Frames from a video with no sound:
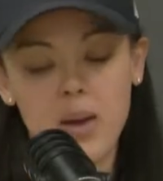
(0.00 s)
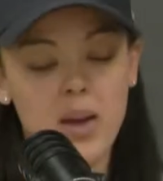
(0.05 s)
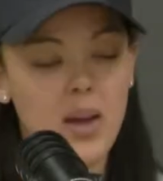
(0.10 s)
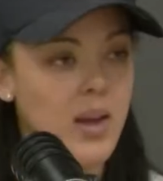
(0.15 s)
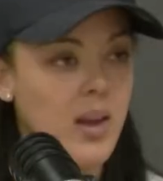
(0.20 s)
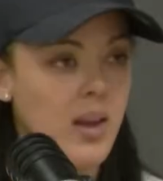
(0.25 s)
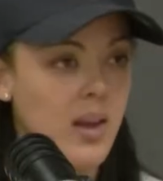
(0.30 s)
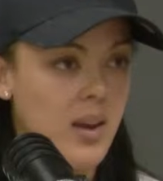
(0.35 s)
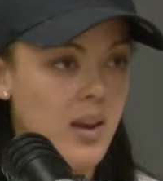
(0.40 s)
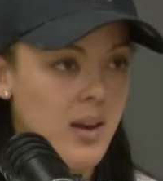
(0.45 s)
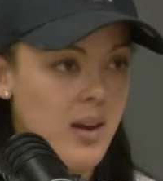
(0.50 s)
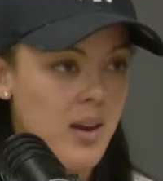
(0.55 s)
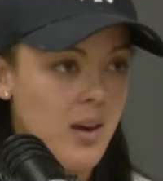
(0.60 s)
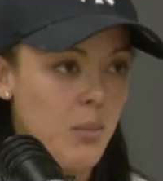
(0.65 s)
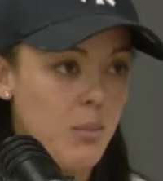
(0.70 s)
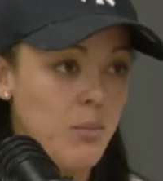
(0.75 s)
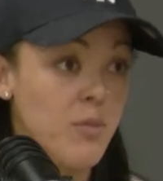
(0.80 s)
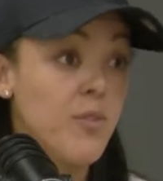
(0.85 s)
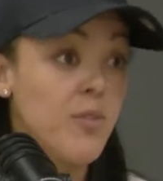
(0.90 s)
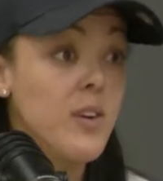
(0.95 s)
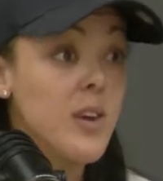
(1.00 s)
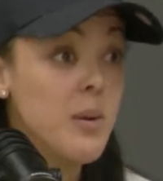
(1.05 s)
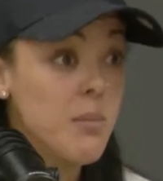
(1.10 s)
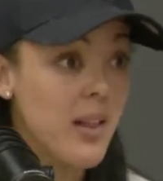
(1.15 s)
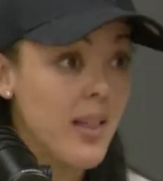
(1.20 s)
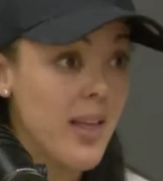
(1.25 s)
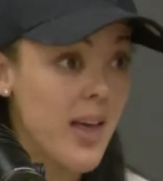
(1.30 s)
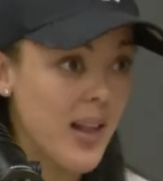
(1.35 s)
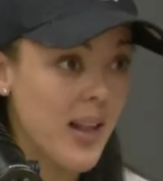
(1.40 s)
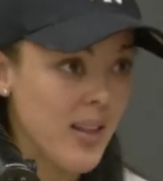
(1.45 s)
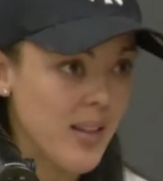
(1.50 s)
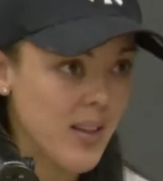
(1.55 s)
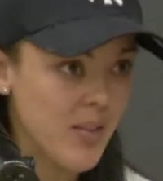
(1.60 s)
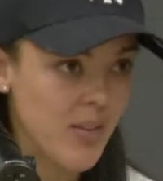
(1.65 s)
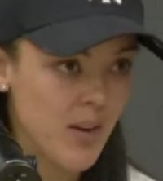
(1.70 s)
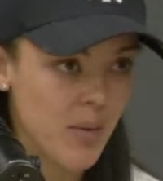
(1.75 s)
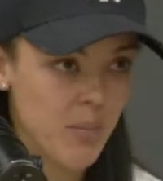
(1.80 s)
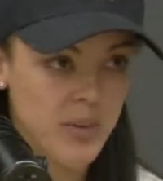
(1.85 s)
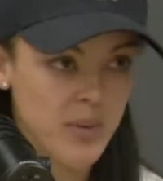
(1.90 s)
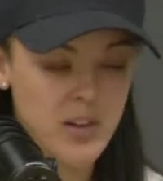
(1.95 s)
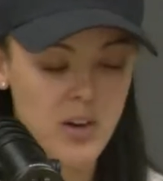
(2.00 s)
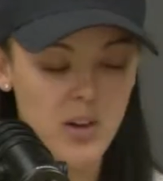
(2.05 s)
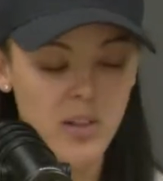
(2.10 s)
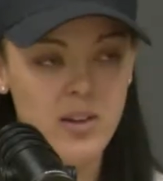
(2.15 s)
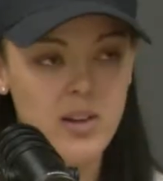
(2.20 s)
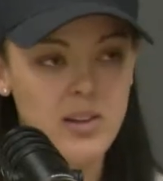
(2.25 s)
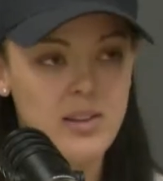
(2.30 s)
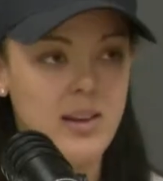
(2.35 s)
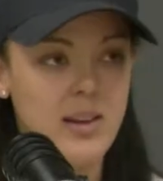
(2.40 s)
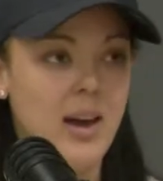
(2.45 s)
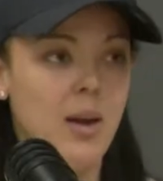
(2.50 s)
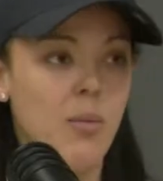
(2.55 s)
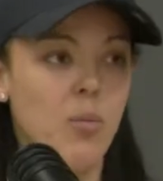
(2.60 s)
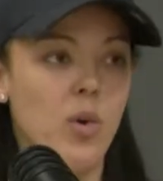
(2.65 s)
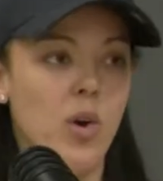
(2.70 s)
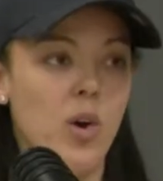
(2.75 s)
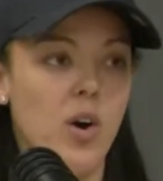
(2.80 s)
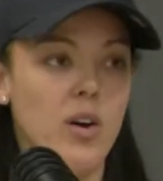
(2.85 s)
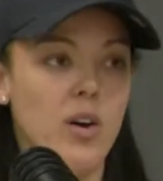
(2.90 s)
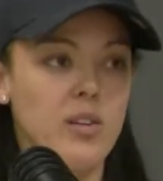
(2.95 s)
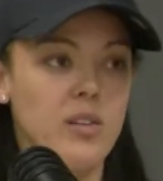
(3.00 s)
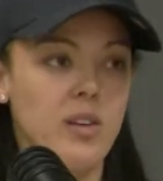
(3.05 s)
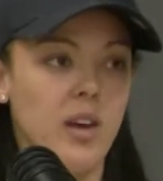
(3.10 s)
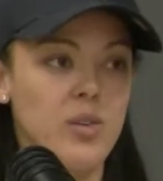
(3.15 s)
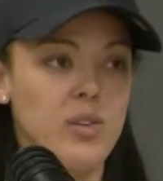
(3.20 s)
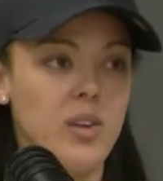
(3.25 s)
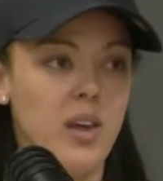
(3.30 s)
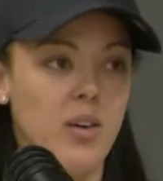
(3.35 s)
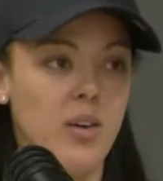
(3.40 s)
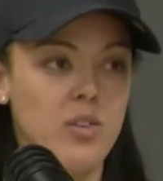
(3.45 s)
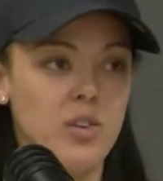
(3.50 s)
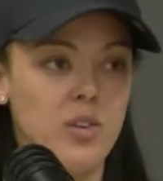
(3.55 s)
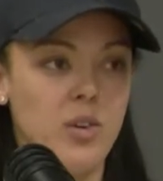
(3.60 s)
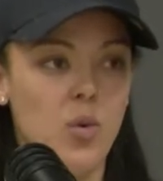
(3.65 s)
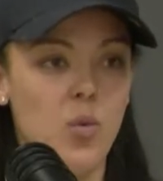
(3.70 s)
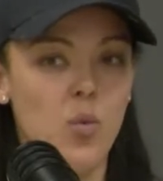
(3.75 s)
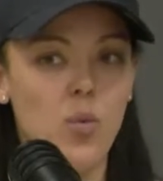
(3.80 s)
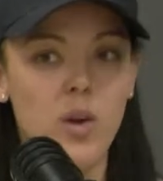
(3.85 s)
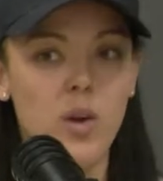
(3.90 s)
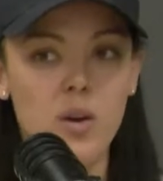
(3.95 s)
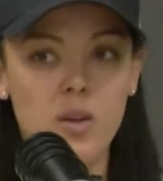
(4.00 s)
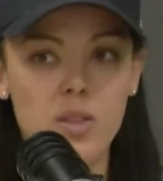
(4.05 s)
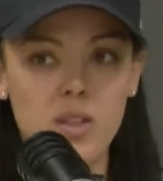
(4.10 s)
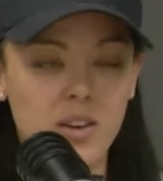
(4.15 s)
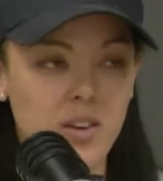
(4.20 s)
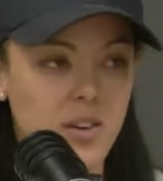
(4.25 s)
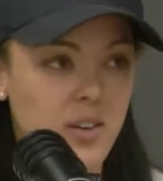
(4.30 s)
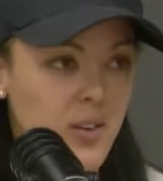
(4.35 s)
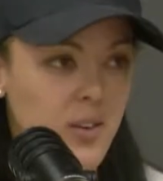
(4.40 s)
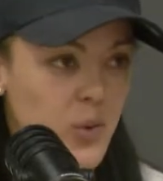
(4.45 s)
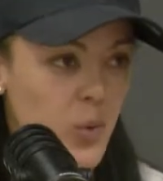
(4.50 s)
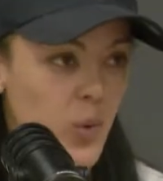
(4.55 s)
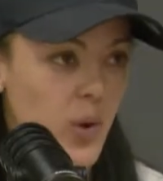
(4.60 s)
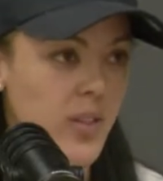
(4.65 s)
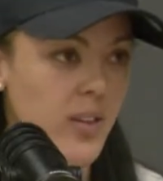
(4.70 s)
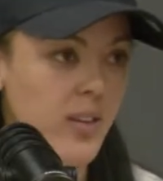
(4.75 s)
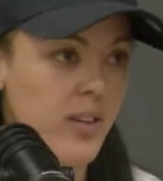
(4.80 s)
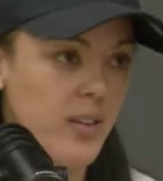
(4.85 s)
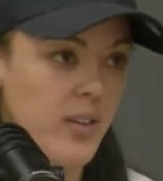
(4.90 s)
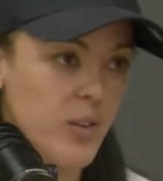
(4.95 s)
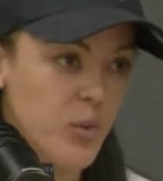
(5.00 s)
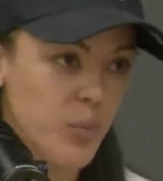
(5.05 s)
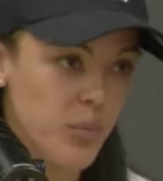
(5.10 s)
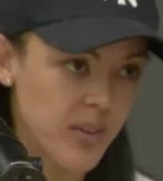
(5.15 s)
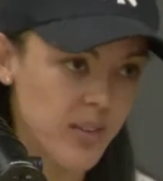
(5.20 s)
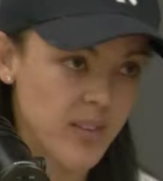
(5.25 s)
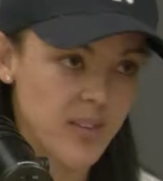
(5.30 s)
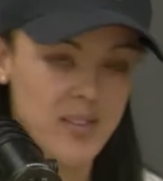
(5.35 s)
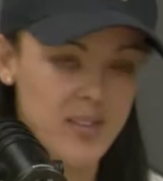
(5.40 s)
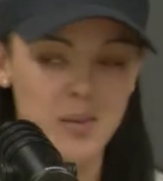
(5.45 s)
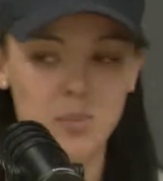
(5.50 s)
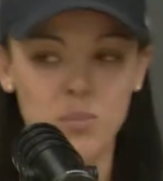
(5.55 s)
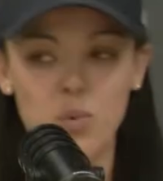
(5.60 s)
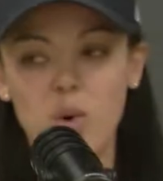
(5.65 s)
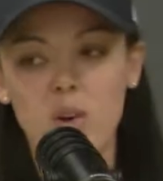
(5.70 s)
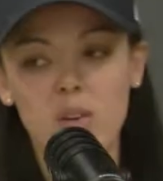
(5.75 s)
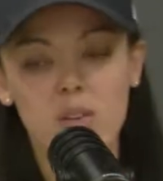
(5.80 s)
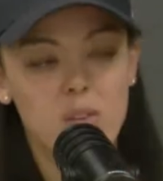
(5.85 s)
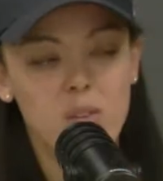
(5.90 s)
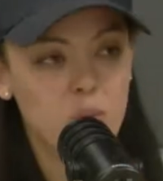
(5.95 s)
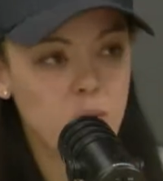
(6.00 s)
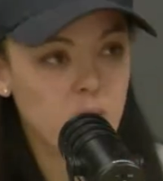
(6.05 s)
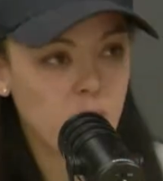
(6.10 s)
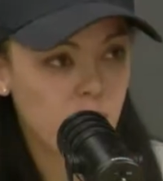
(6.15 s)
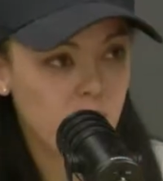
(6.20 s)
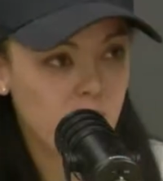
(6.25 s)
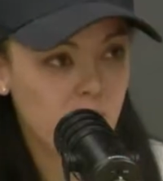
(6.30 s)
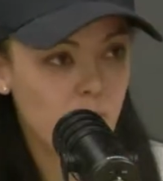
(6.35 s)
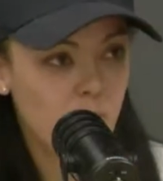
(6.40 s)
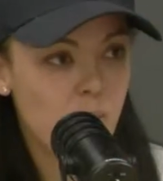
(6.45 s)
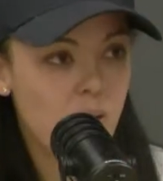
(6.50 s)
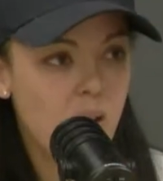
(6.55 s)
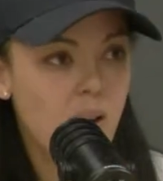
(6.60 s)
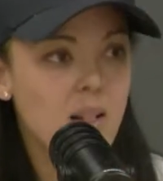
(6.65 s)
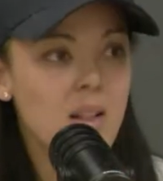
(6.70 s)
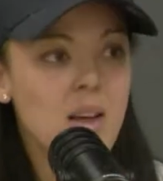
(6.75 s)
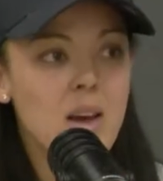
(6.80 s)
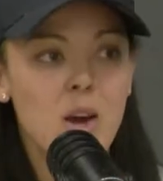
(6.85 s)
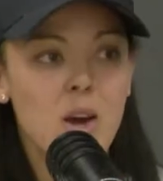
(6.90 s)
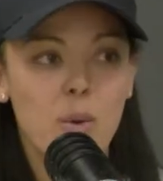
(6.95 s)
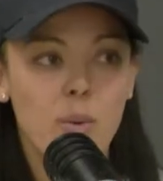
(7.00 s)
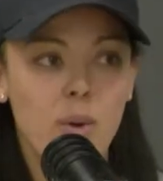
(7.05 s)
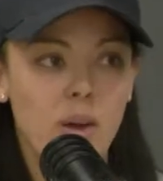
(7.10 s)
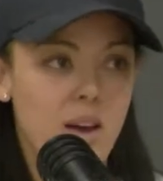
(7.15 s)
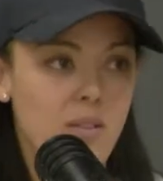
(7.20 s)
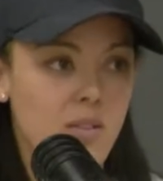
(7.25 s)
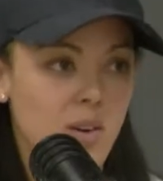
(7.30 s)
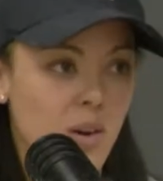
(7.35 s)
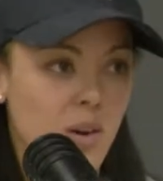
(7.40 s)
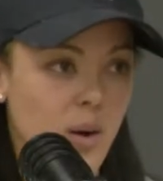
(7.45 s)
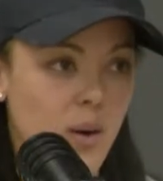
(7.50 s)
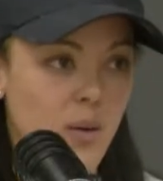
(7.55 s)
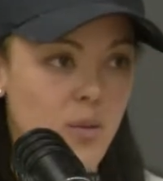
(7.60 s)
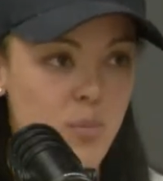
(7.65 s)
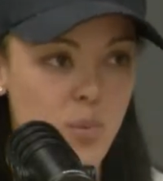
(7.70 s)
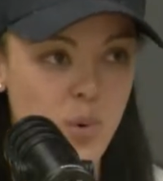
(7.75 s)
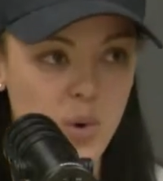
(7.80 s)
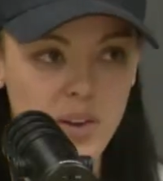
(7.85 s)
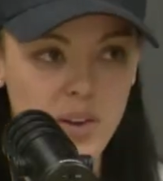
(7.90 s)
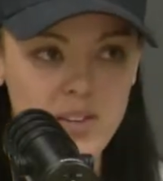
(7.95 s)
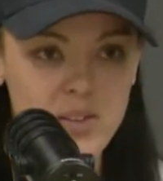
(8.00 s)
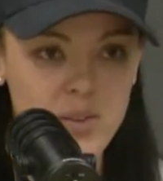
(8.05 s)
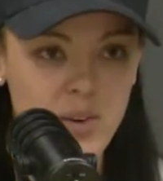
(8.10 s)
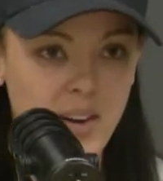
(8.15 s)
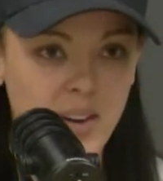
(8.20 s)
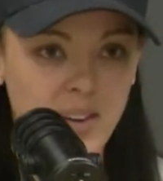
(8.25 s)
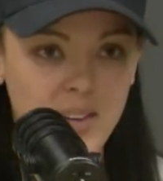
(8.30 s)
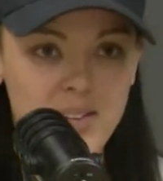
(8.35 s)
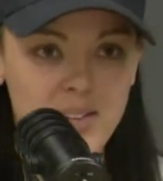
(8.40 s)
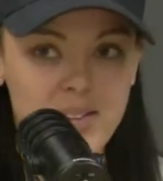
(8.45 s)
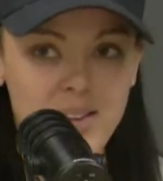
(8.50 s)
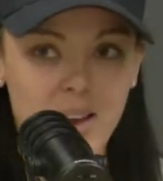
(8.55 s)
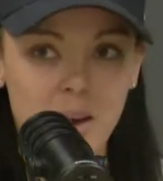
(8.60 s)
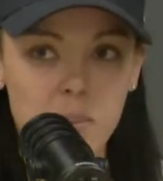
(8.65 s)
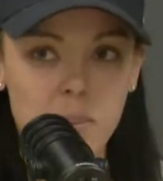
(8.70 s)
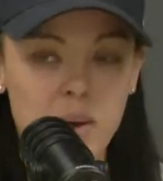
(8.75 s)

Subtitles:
in female athlete development. A lot of the time we ask ourselves, where are the girls? Where are the girl sprinters? The boys are doing really well. We have a lot of boys running sub